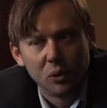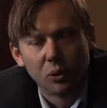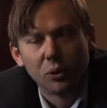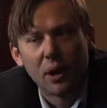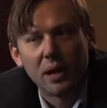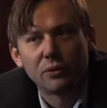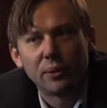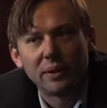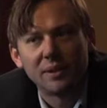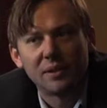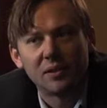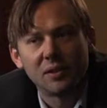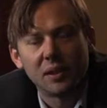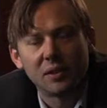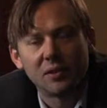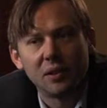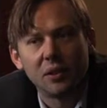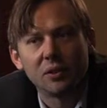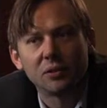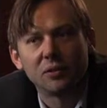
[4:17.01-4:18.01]
You'll graduate in
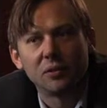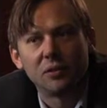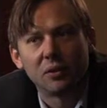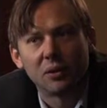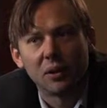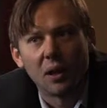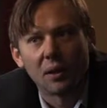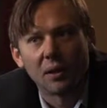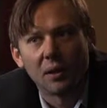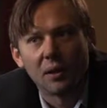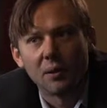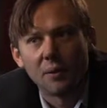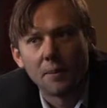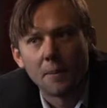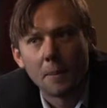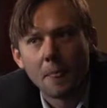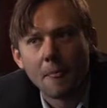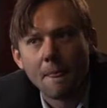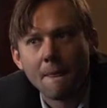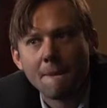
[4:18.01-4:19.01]
6 years if you're lucky.
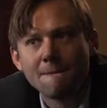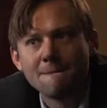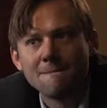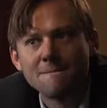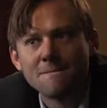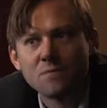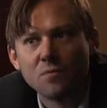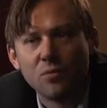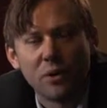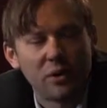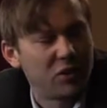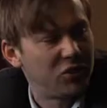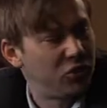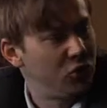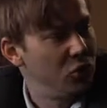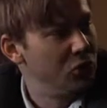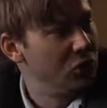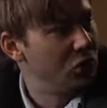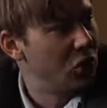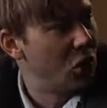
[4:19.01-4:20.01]
With
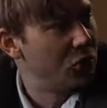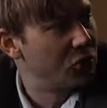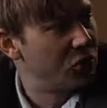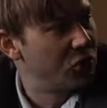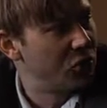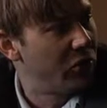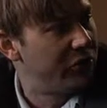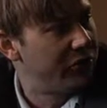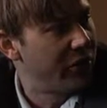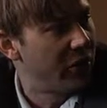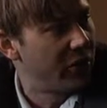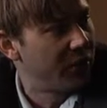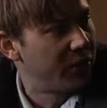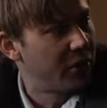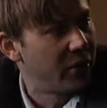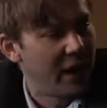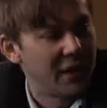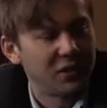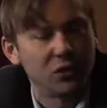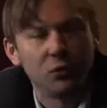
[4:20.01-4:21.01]
student loans so far
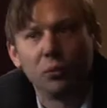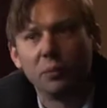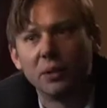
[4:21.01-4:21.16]
up your ass,